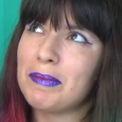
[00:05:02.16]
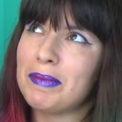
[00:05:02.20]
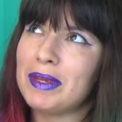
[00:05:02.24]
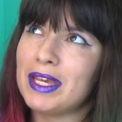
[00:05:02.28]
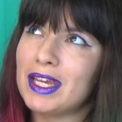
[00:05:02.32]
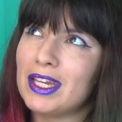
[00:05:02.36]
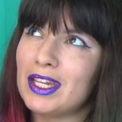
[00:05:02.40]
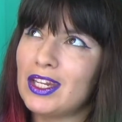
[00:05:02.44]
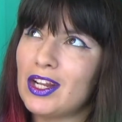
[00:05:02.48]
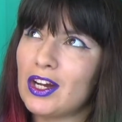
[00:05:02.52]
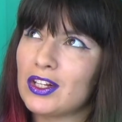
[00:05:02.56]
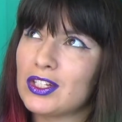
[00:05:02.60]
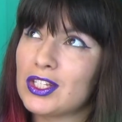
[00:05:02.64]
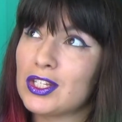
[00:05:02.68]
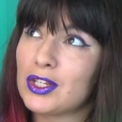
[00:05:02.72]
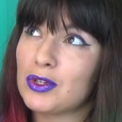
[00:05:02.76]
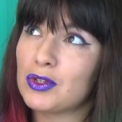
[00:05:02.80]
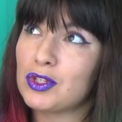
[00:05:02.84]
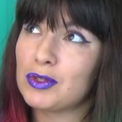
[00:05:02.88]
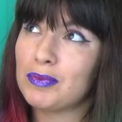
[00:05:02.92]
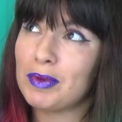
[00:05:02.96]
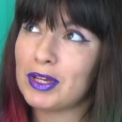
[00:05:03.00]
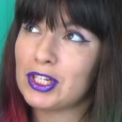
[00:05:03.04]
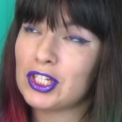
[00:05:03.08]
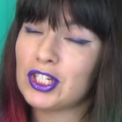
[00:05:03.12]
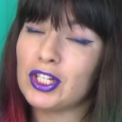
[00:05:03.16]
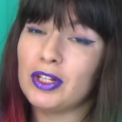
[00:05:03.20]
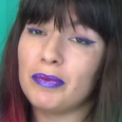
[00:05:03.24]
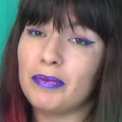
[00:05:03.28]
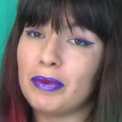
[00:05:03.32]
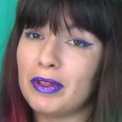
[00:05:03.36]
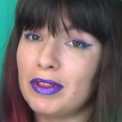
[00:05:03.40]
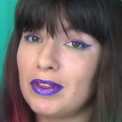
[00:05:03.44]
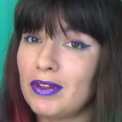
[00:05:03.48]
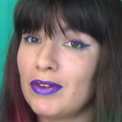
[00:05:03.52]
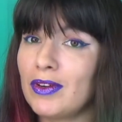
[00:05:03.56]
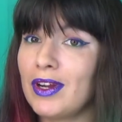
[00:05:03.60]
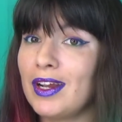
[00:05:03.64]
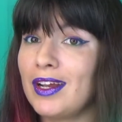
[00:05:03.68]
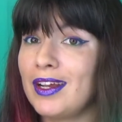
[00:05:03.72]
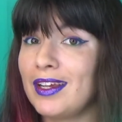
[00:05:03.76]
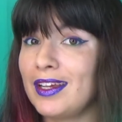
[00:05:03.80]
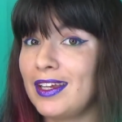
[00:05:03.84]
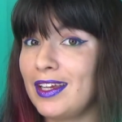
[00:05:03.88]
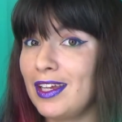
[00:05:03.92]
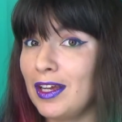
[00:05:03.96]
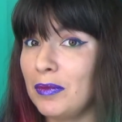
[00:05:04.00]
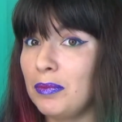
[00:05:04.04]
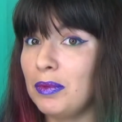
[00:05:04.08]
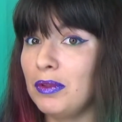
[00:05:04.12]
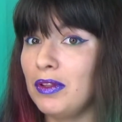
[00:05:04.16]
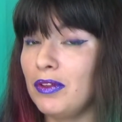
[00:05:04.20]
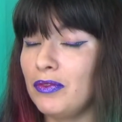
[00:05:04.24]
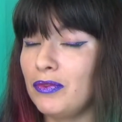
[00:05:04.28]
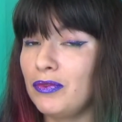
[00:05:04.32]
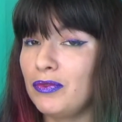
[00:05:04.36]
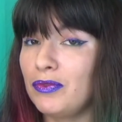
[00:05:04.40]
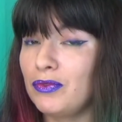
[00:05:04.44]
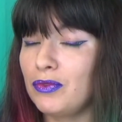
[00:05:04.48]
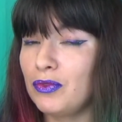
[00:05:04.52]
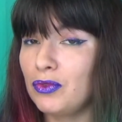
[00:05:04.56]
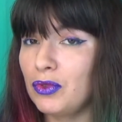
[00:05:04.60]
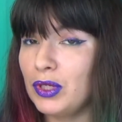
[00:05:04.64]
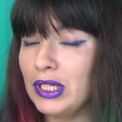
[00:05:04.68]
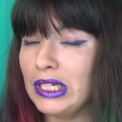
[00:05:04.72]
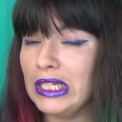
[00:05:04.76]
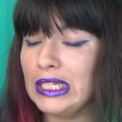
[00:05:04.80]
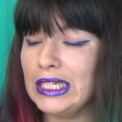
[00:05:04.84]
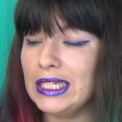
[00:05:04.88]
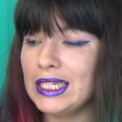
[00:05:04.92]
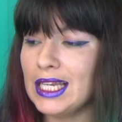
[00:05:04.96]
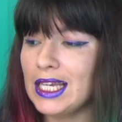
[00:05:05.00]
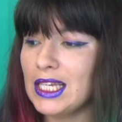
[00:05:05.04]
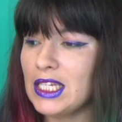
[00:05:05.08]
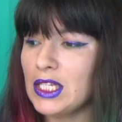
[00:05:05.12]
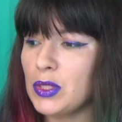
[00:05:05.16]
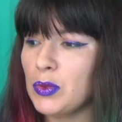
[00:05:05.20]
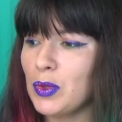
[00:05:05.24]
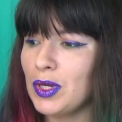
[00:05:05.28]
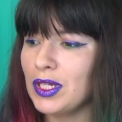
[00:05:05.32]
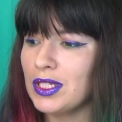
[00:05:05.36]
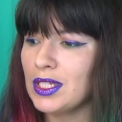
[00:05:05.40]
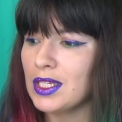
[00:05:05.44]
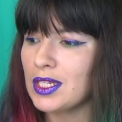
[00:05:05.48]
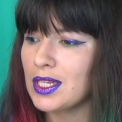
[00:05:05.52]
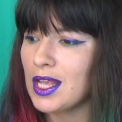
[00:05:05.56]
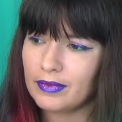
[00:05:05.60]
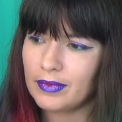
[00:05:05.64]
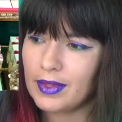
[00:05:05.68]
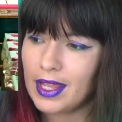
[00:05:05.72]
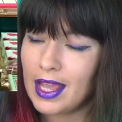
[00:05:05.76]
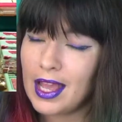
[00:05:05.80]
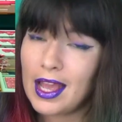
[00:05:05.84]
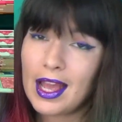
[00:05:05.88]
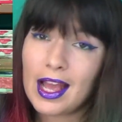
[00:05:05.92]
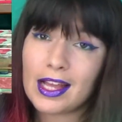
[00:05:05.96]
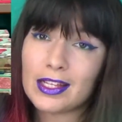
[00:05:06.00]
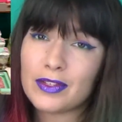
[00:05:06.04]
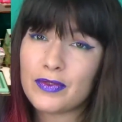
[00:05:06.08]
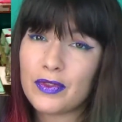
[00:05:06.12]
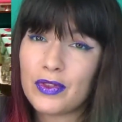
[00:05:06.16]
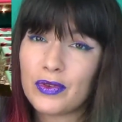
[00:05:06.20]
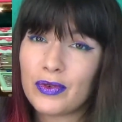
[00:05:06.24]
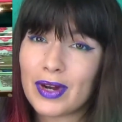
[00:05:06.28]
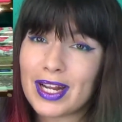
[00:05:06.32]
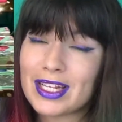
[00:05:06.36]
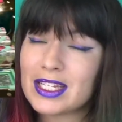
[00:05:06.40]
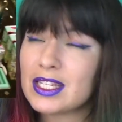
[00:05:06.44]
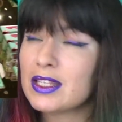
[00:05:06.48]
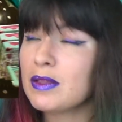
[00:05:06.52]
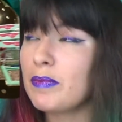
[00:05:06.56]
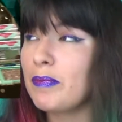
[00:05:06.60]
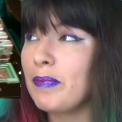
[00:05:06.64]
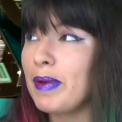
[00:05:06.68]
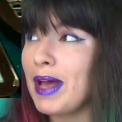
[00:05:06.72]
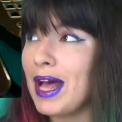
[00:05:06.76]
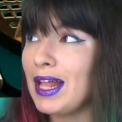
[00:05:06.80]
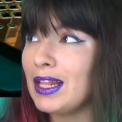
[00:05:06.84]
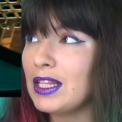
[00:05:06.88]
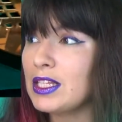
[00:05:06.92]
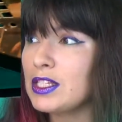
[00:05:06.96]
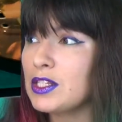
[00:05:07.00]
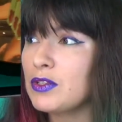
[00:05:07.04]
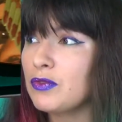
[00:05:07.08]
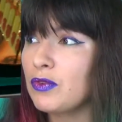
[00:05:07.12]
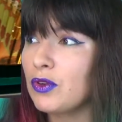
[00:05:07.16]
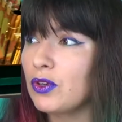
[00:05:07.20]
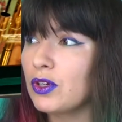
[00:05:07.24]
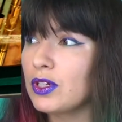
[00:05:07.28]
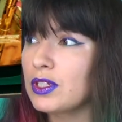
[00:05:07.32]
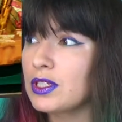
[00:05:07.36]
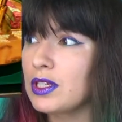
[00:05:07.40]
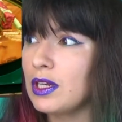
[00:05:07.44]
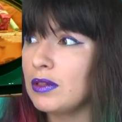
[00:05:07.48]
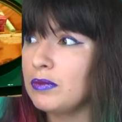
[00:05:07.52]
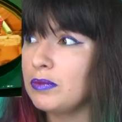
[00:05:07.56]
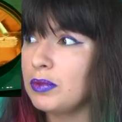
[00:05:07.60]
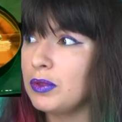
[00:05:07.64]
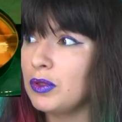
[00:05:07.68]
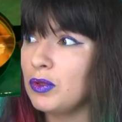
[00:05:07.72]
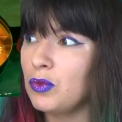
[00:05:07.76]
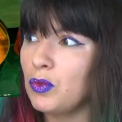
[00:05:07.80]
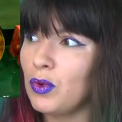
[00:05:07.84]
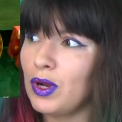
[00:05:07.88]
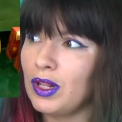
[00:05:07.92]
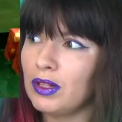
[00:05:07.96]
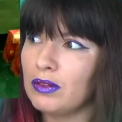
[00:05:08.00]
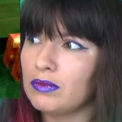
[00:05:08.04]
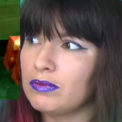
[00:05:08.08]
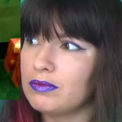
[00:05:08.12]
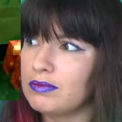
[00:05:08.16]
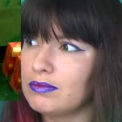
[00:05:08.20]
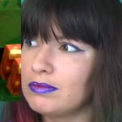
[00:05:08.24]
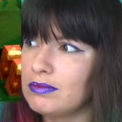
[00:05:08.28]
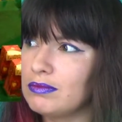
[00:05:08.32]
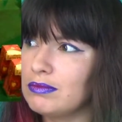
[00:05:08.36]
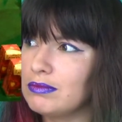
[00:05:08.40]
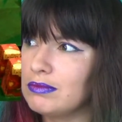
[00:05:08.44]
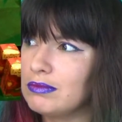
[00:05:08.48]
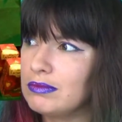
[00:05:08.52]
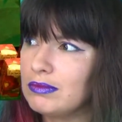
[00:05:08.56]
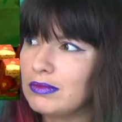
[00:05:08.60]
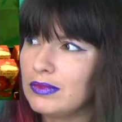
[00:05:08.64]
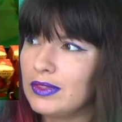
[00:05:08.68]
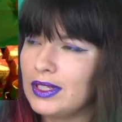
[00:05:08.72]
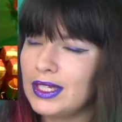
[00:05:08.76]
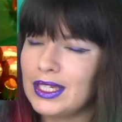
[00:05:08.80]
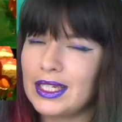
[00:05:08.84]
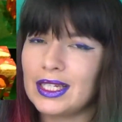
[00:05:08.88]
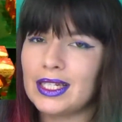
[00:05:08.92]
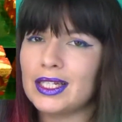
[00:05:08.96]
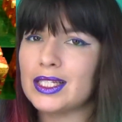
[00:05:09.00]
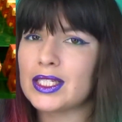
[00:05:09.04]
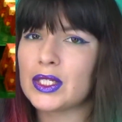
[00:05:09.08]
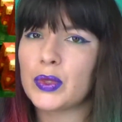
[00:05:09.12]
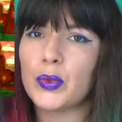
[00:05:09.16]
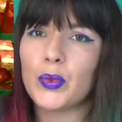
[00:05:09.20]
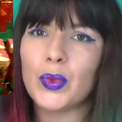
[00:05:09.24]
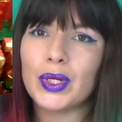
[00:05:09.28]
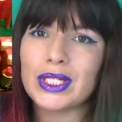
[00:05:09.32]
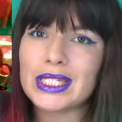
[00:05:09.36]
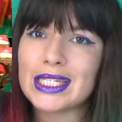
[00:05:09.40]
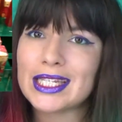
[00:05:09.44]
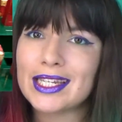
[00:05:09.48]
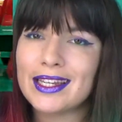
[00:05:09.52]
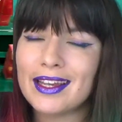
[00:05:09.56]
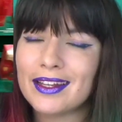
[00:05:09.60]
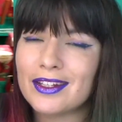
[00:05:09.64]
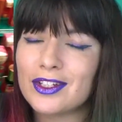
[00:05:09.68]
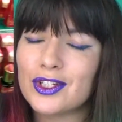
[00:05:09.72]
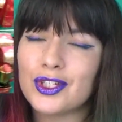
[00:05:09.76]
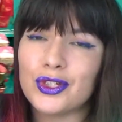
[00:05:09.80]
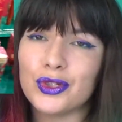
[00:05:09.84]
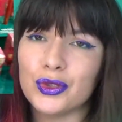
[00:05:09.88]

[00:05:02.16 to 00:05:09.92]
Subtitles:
are not so special, but there are a couple of really nice ones. As for the rest, the palettes, for example, well, the colors are once again too